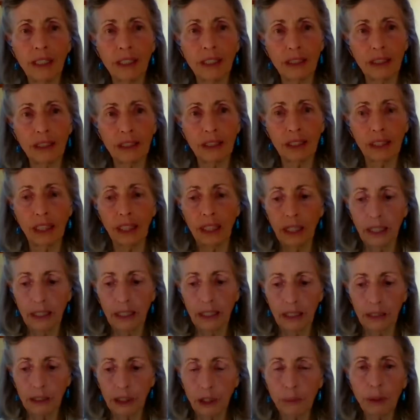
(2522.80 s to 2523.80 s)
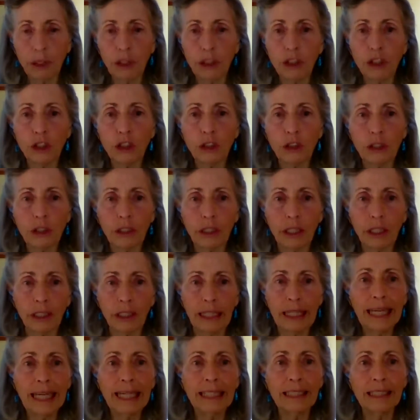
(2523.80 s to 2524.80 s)
these
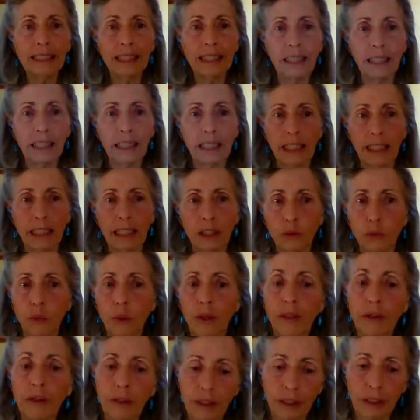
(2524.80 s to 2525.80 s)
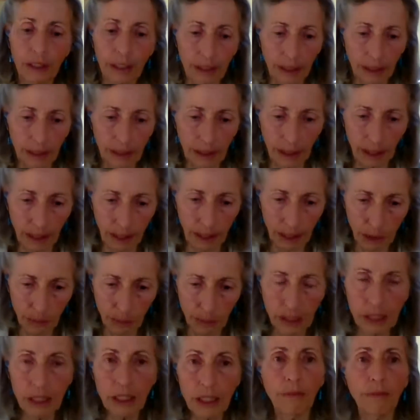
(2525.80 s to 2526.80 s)
spiritual entities, whether it's a
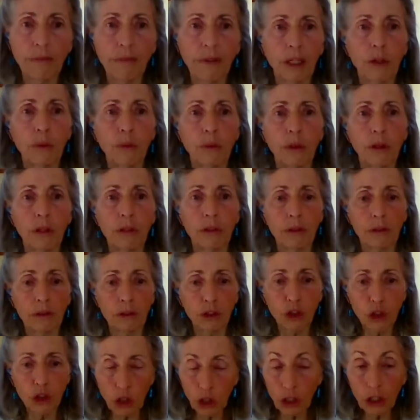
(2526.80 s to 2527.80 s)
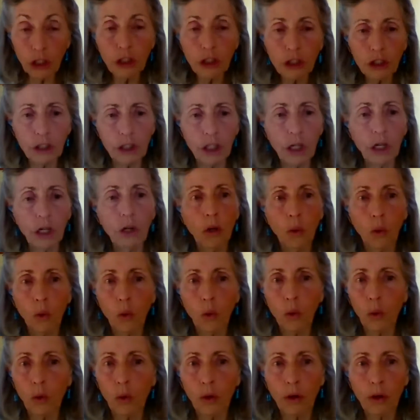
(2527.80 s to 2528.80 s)
specific church
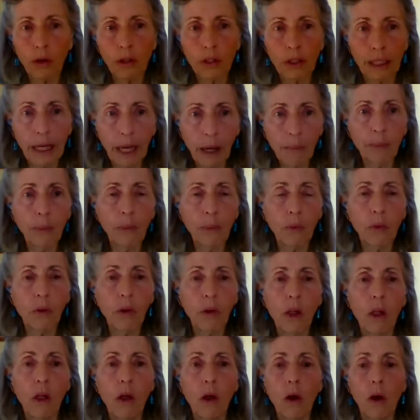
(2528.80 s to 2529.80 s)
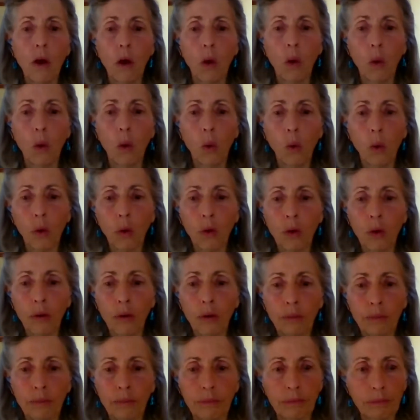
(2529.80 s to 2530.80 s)
or temple
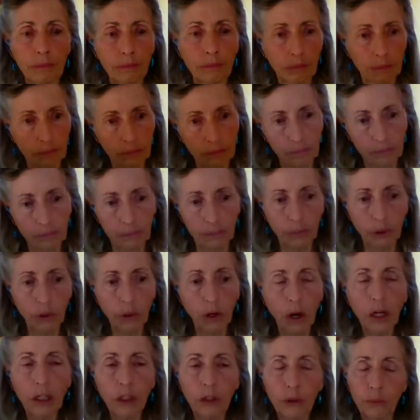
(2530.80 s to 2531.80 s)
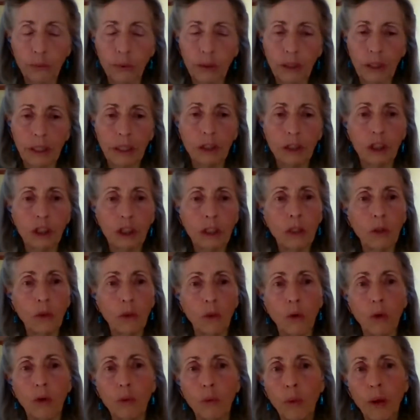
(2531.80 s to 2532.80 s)
or broader religion,
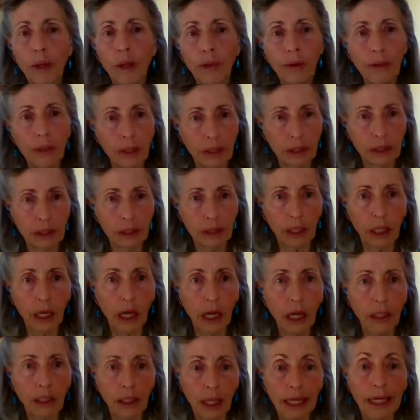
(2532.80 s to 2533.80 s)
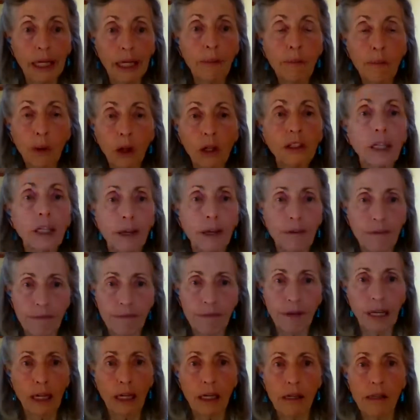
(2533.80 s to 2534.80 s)
or whether it's like a
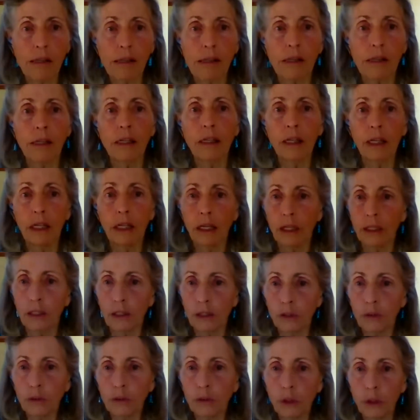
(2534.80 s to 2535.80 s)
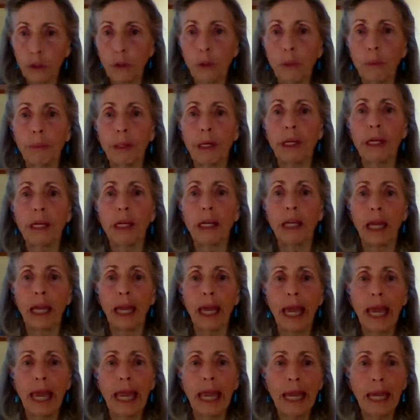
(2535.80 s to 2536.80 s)
multi-faith group,
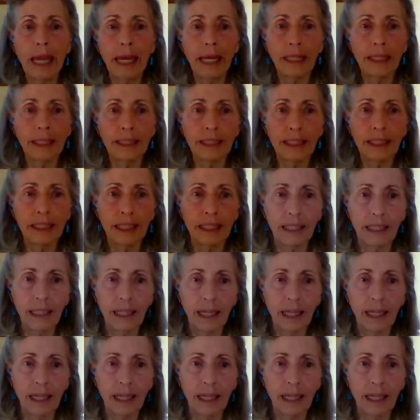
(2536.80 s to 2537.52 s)
and